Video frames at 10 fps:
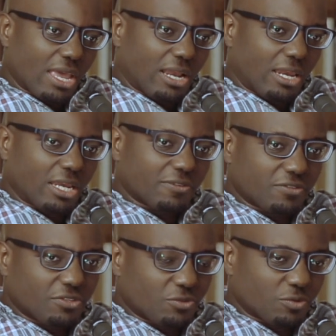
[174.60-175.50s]

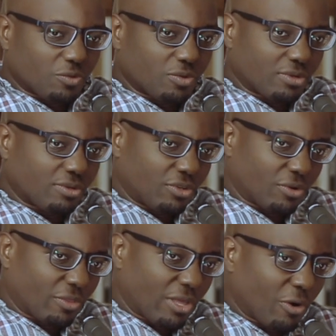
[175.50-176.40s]
left to
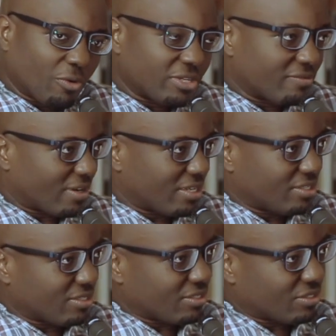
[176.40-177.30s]
their own
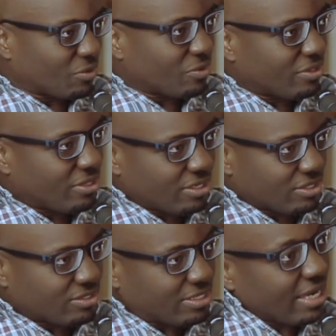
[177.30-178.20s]
devices, good
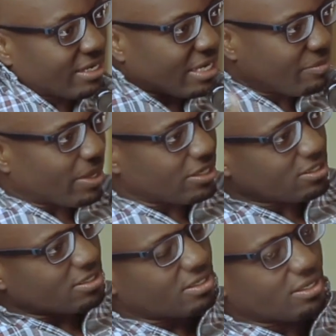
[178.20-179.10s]
things can get
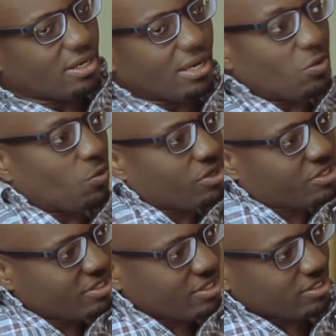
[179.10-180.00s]
better and
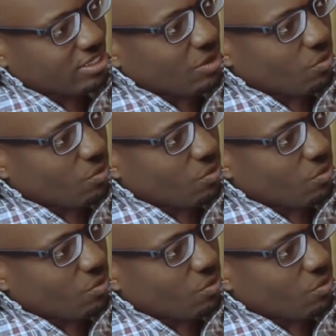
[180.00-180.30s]
worse things get